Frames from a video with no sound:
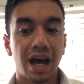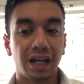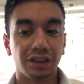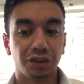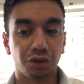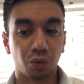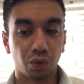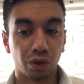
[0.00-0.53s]

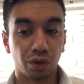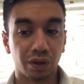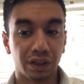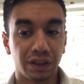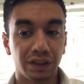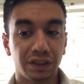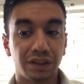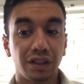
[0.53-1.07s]
As your will
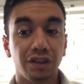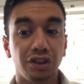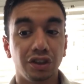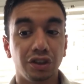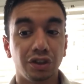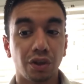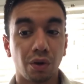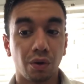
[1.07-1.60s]
is,
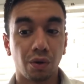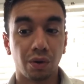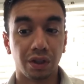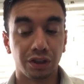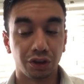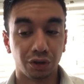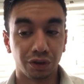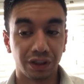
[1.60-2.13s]
so
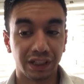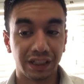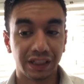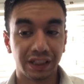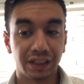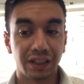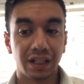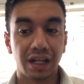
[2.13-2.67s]
is your
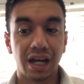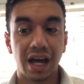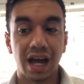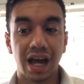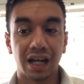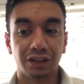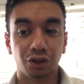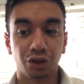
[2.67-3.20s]
deed.
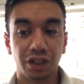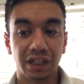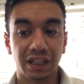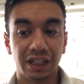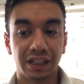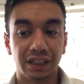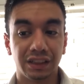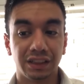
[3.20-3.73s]
As your
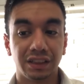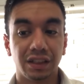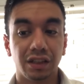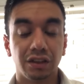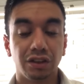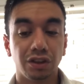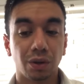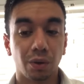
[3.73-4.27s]
deed is,
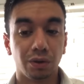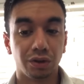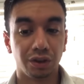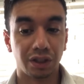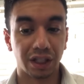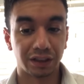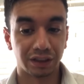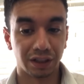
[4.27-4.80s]
so is
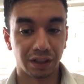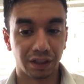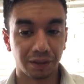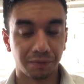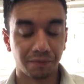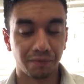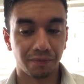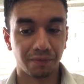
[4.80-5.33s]
your destiny
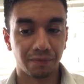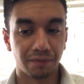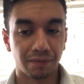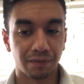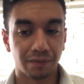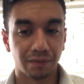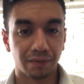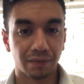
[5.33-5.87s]

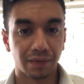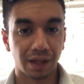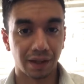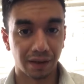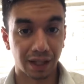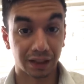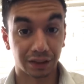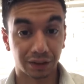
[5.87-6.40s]

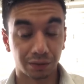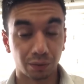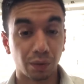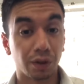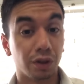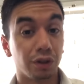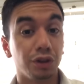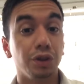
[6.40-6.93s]
that's
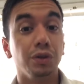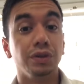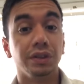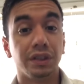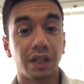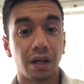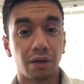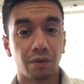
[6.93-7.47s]
what you're
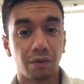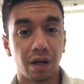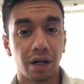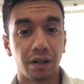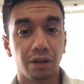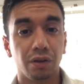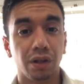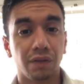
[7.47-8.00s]
choosing now,
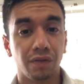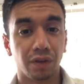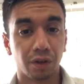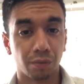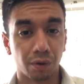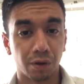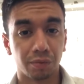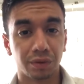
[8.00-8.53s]
right? You're living
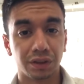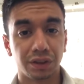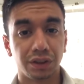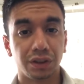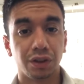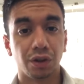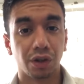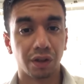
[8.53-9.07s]
your
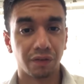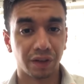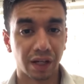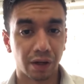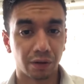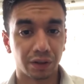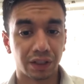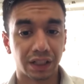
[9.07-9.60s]
purpose, you're living
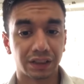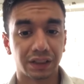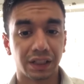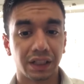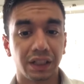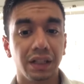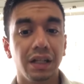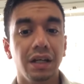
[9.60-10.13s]
out your
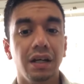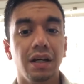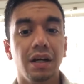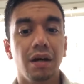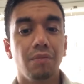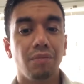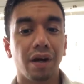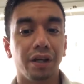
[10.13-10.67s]
destiny
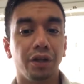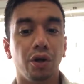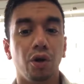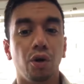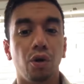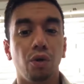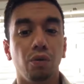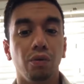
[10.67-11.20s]
by your
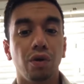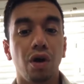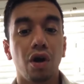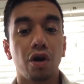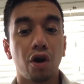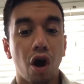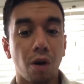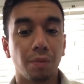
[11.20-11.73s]
own
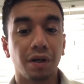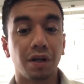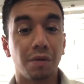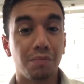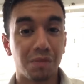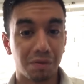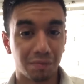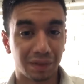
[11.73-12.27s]
karmic
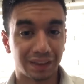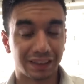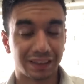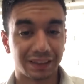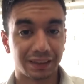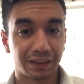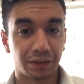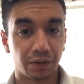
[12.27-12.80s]

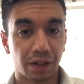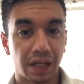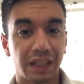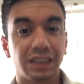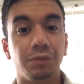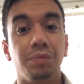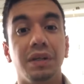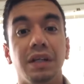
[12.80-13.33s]
commitments. Okay,
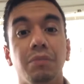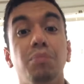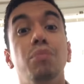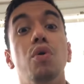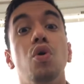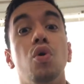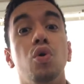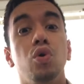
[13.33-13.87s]
it's being
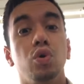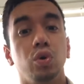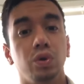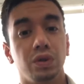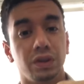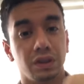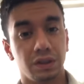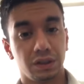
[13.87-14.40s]

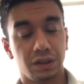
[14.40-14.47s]
pulled.